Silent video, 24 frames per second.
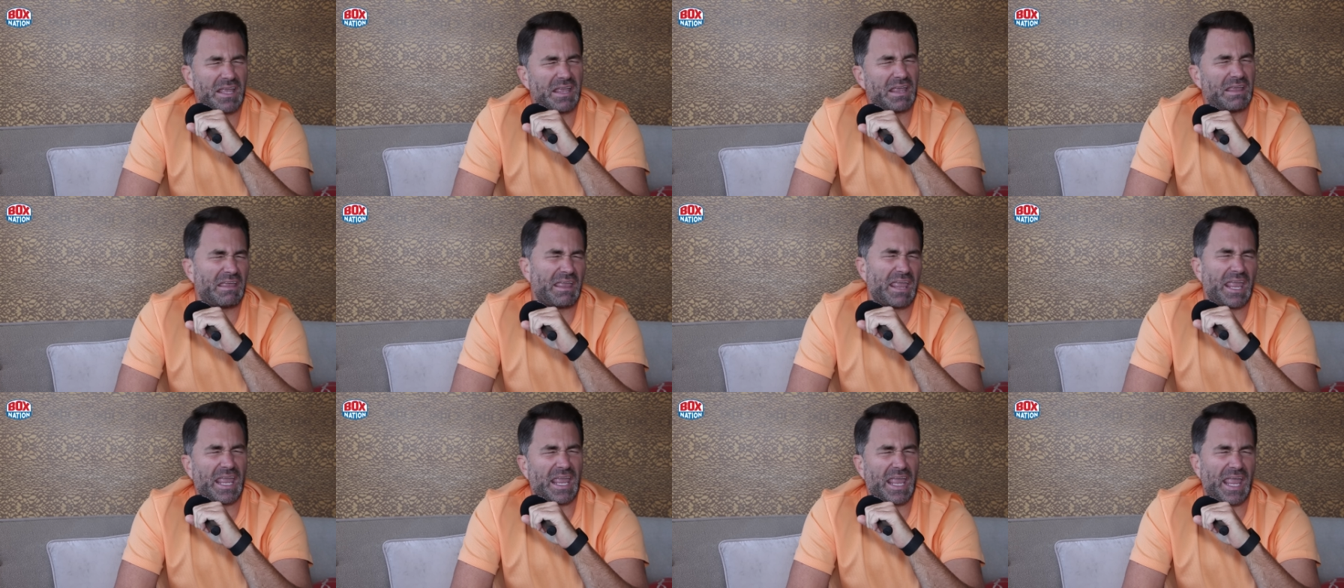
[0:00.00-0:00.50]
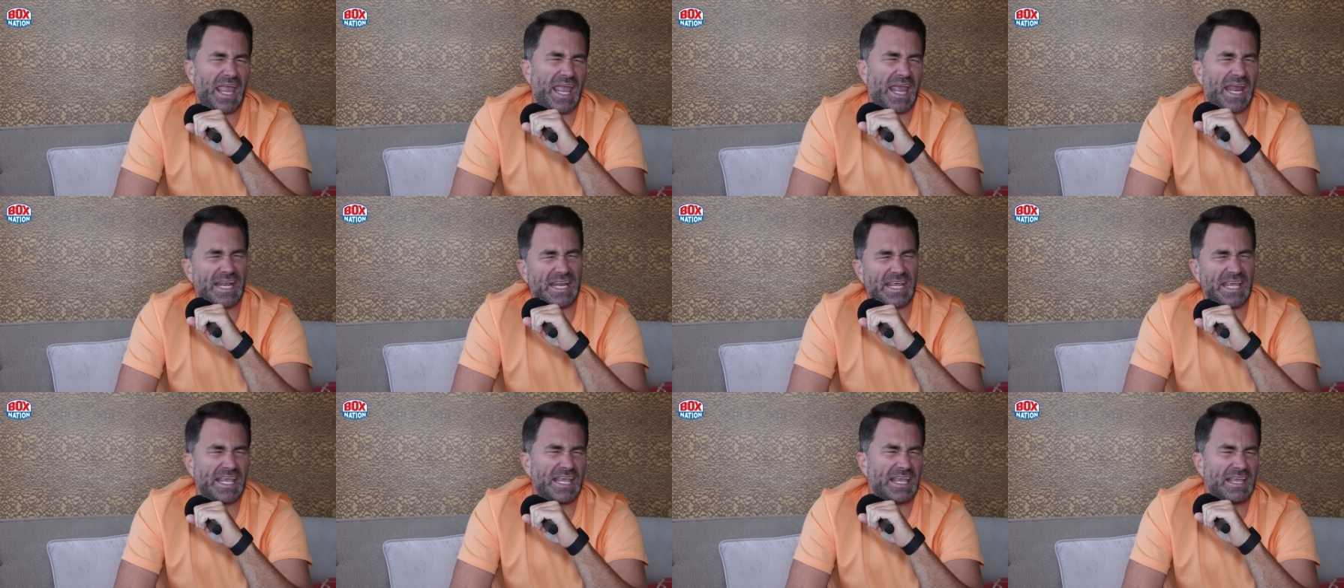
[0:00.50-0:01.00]

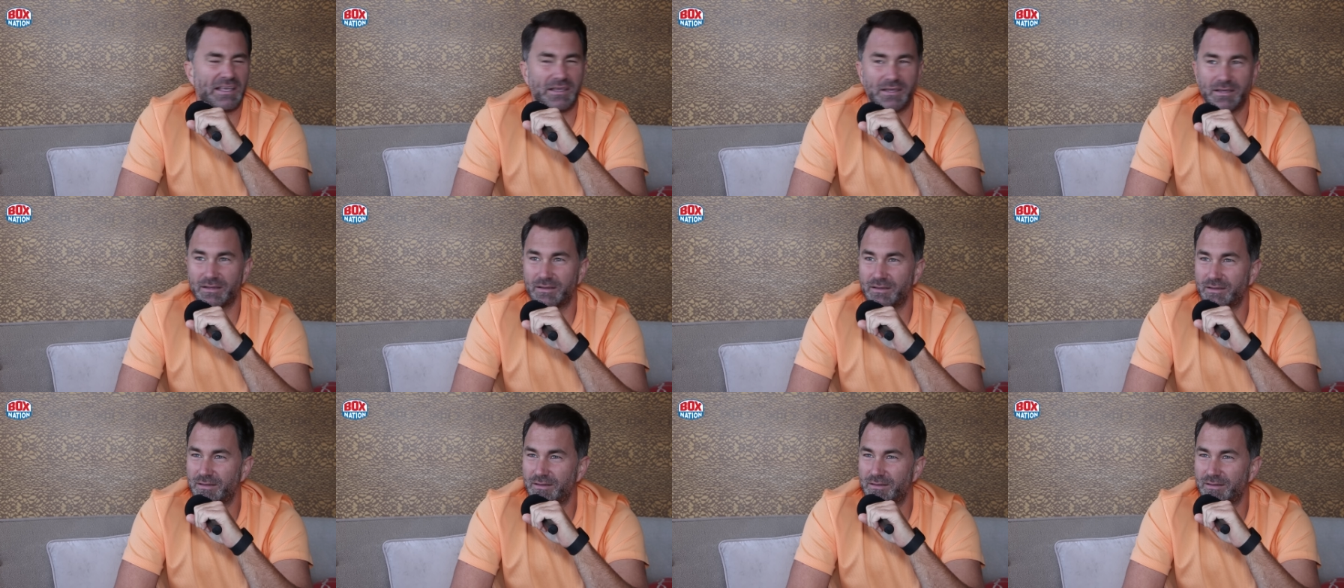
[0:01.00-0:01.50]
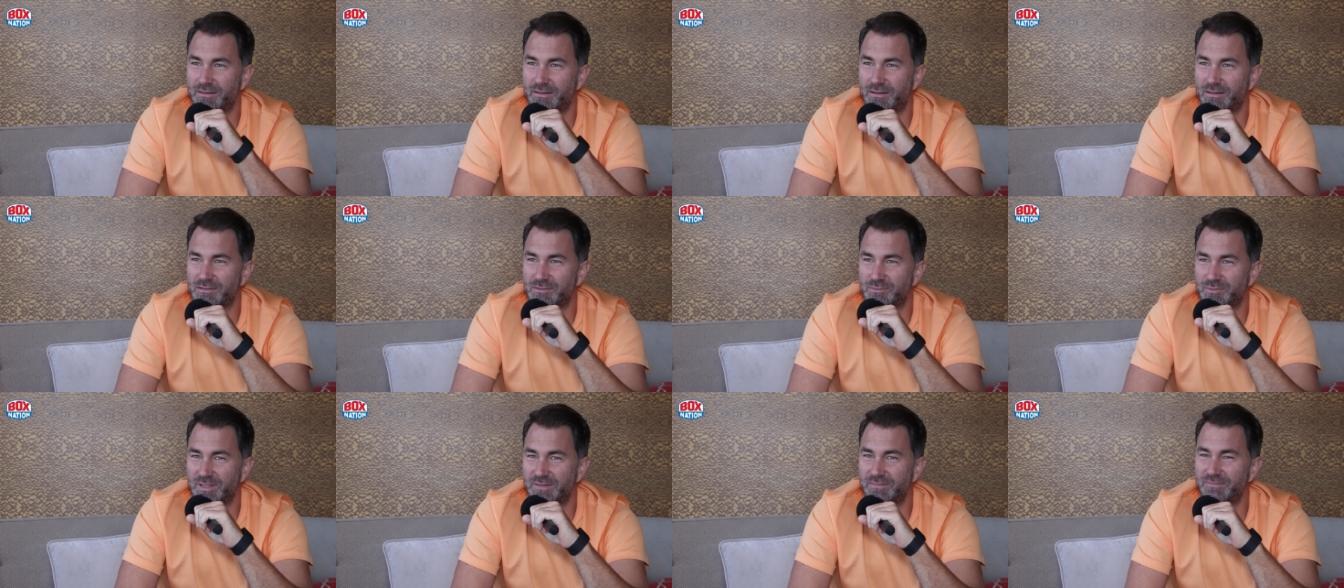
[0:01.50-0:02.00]
Andy! I
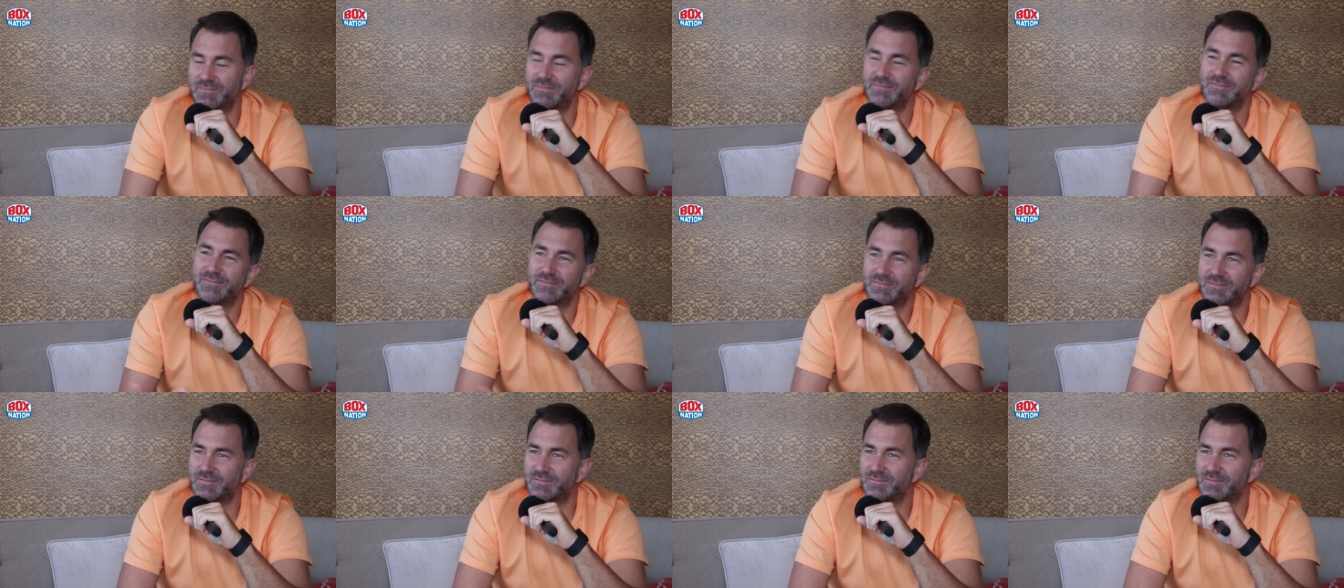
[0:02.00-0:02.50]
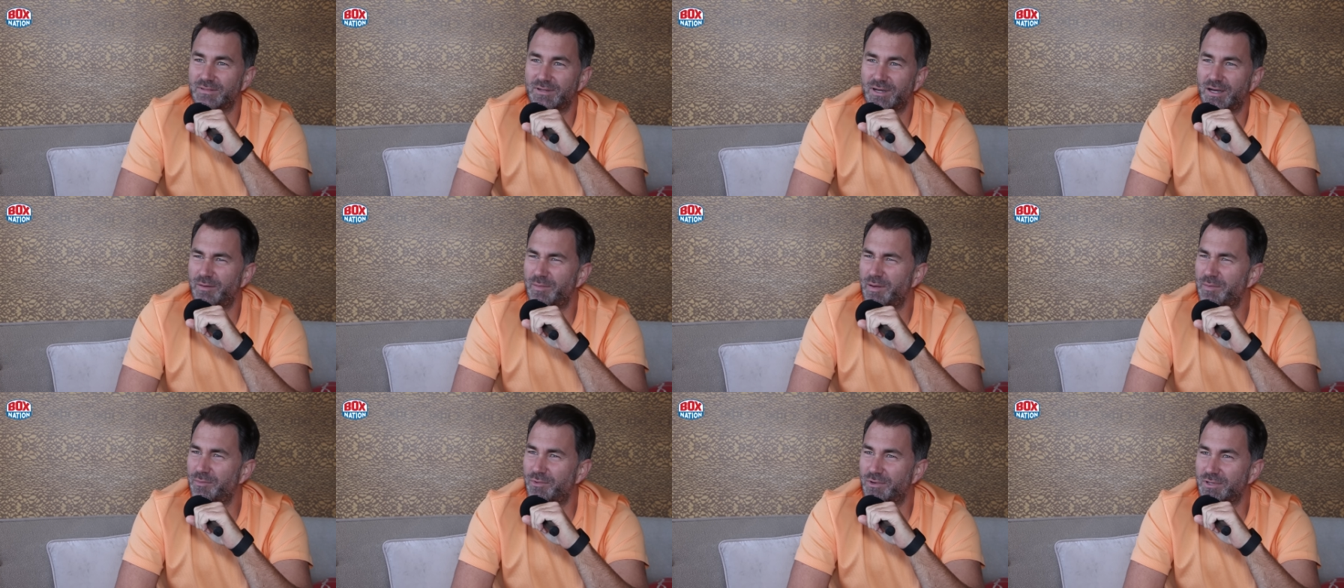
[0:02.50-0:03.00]
just went. I
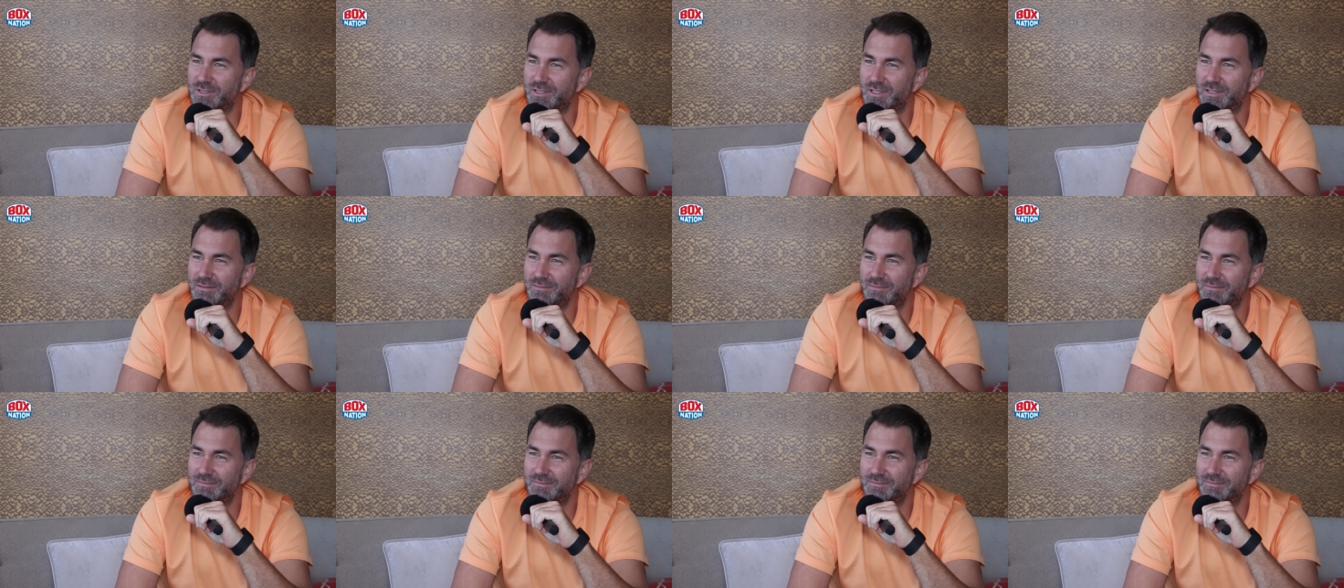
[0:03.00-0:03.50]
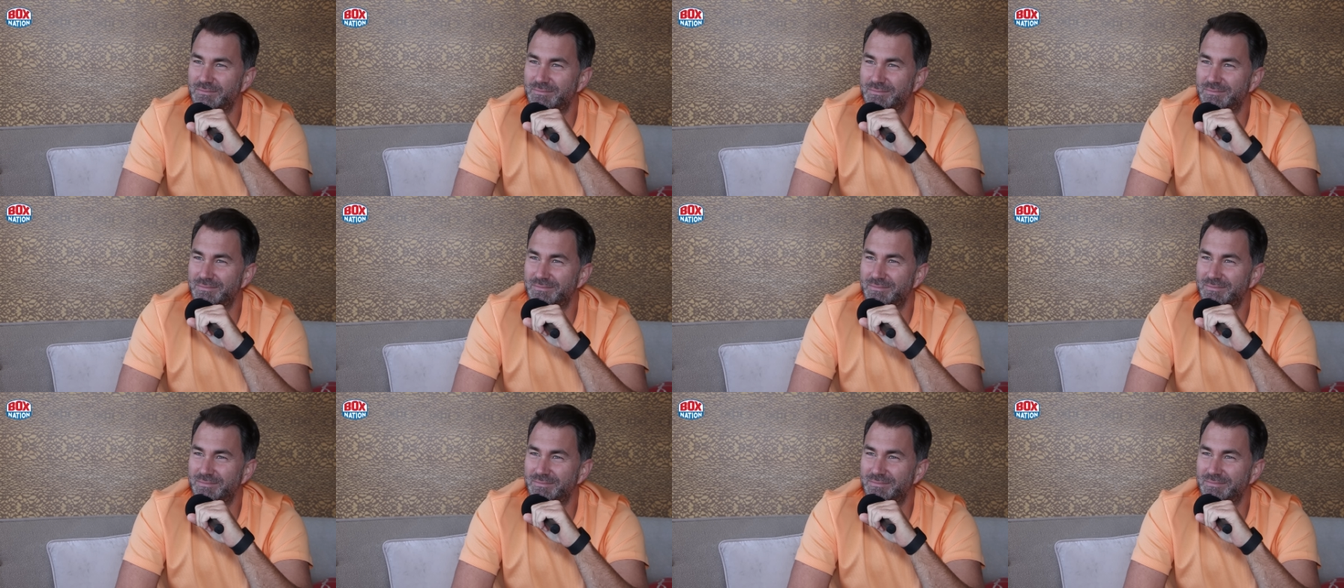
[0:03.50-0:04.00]
can't remember what I said. You
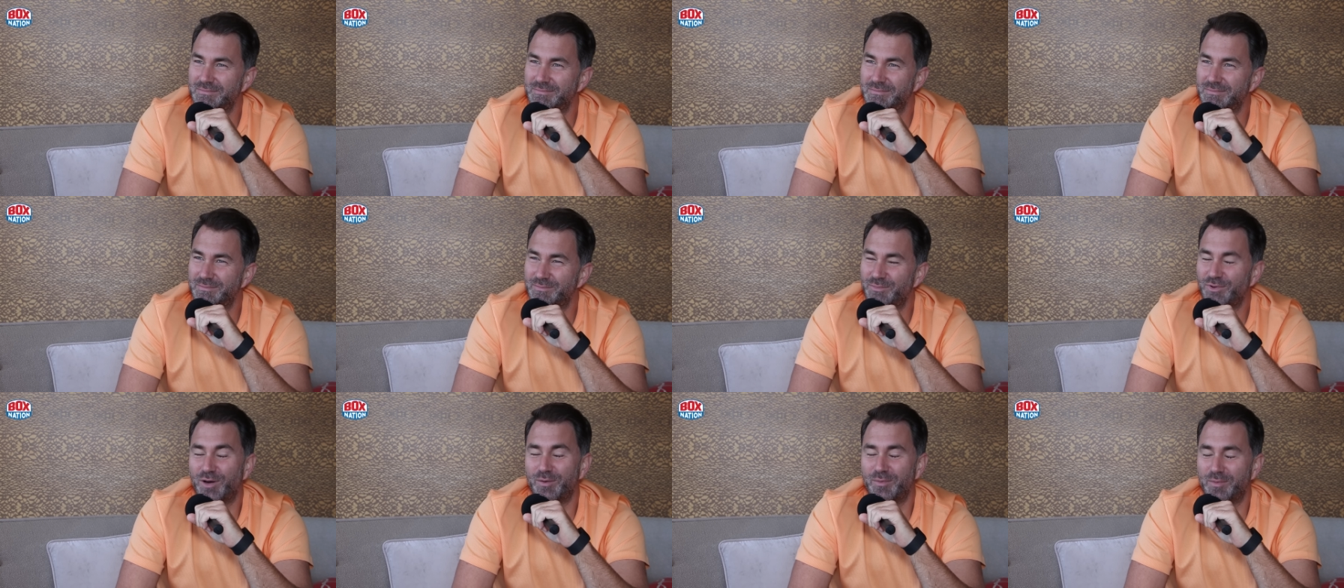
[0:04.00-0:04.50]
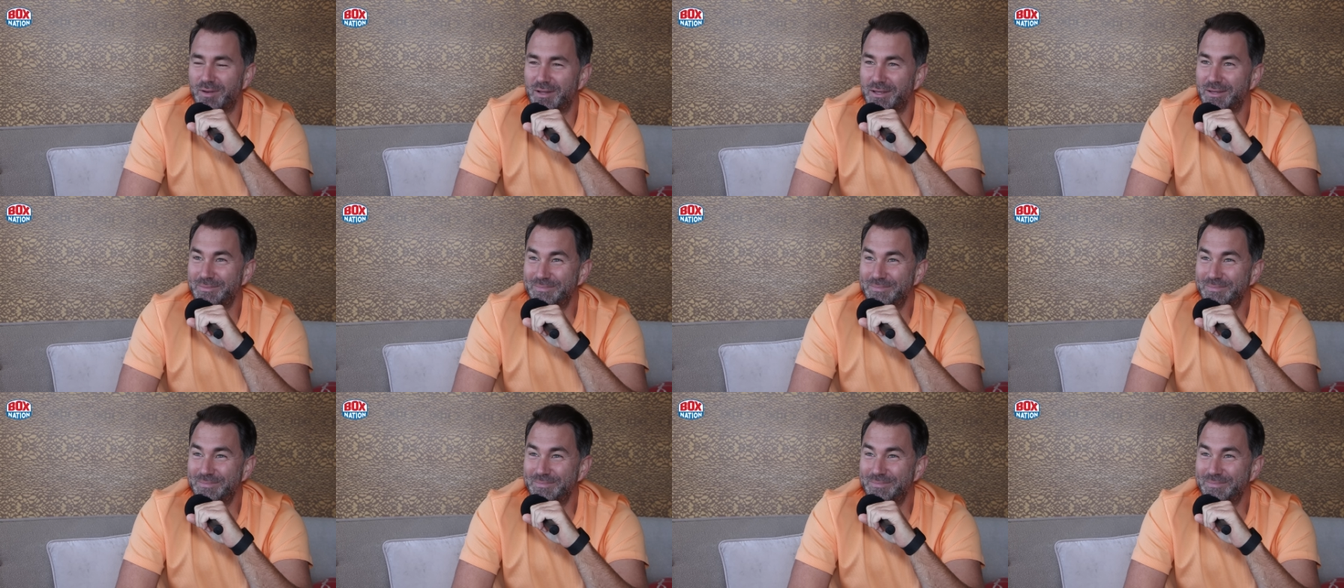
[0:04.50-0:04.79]
called him a prick. Probably.